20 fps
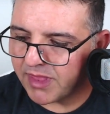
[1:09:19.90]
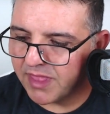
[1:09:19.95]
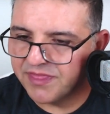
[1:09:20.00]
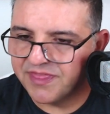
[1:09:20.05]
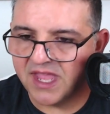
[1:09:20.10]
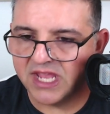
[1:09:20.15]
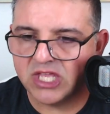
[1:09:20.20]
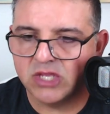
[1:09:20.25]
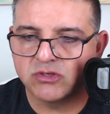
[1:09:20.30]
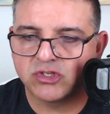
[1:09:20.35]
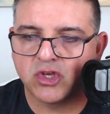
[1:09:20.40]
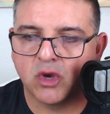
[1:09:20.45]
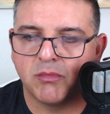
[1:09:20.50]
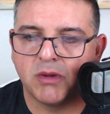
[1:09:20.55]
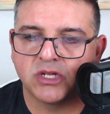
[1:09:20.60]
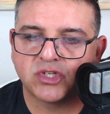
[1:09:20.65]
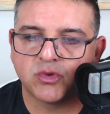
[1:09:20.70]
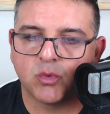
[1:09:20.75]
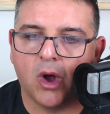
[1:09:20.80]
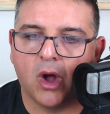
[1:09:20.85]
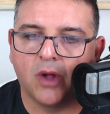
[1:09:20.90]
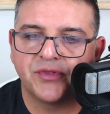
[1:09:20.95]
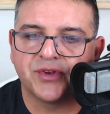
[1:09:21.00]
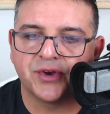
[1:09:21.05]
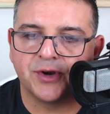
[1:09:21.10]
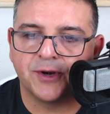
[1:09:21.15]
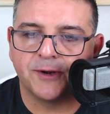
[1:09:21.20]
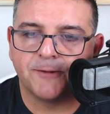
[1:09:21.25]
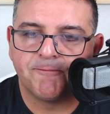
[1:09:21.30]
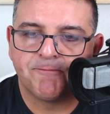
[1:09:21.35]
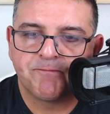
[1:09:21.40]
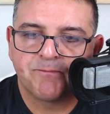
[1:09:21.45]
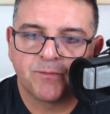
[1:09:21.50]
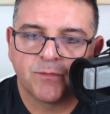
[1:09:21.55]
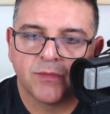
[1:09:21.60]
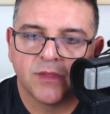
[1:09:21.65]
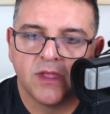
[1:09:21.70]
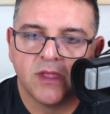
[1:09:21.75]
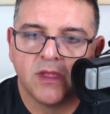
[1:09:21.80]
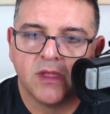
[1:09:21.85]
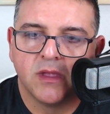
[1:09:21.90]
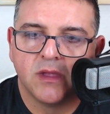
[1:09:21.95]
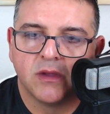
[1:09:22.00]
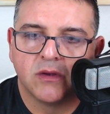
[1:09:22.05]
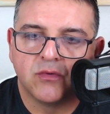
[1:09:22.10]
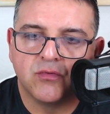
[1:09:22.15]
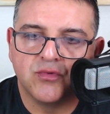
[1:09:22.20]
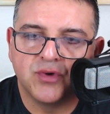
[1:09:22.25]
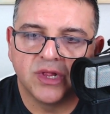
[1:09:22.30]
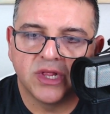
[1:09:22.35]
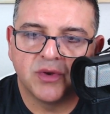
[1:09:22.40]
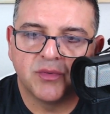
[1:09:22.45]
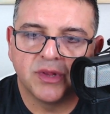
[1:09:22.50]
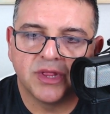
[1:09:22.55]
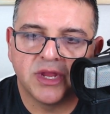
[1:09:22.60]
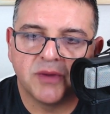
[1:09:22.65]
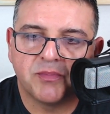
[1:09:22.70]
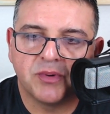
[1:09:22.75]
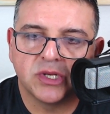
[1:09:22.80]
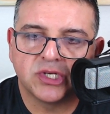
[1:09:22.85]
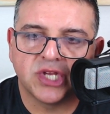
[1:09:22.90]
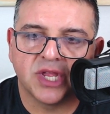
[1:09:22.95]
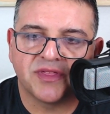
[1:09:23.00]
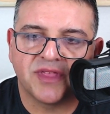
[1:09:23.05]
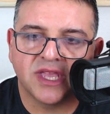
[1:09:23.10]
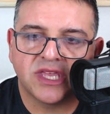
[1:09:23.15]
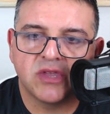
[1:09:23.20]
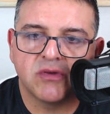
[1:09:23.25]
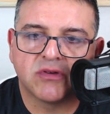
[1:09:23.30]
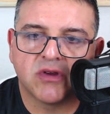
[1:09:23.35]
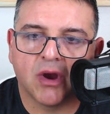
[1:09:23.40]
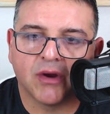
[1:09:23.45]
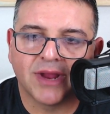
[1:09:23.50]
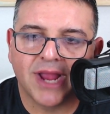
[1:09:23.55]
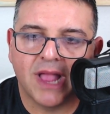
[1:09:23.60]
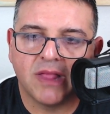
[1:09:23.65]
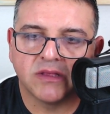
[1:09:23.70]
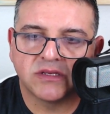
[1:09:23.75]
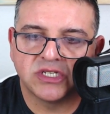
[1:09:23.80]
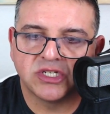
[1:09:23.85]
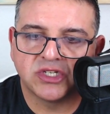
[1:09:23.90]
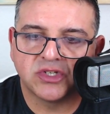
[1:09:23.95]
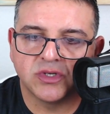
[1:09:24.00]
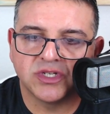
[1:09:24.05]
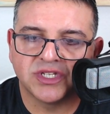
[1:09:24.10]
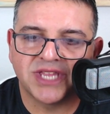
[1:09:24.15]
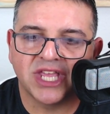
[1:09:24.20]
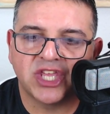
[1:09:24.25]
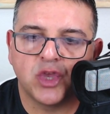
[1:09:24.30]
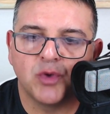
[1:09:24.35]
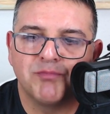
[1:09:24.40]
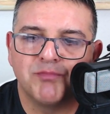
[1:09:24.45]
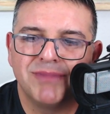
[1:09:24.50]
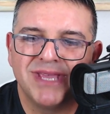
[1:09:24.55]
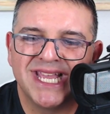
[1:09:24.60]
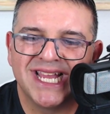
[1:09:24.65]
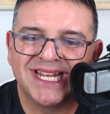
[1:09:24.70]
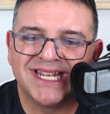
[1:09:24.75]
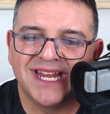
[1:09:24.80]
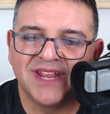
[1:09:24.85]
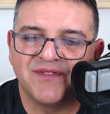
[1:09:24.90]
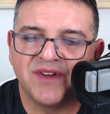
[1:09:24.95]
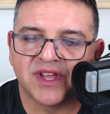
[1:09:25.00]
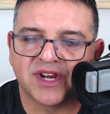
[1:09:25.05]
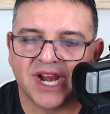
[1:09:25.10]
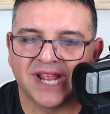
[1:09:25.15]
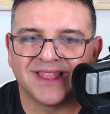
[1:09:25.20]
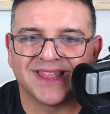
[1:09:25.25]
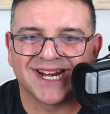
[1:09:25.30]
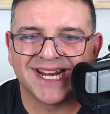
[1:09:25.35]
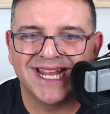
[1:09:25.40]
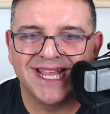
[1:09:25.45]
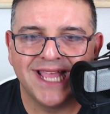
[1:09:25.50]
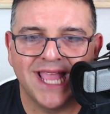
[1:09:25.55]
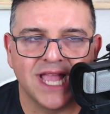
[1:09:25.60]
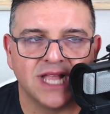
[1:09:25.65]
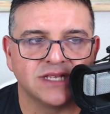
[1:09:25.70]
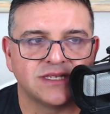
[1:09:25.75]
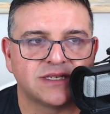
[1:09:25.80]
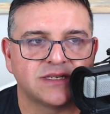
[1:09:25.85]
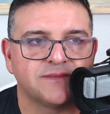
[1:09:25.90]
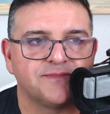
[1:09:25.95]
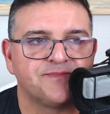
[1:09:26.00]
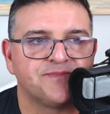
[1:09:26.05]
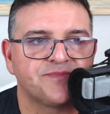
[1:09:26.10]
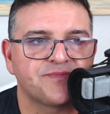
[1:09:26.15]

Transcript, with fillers: Thank you so much, Walter. Really, really appreciate it. Thank you, Car Galaxy Studios. Thank you, Mia Diva Rodriguez.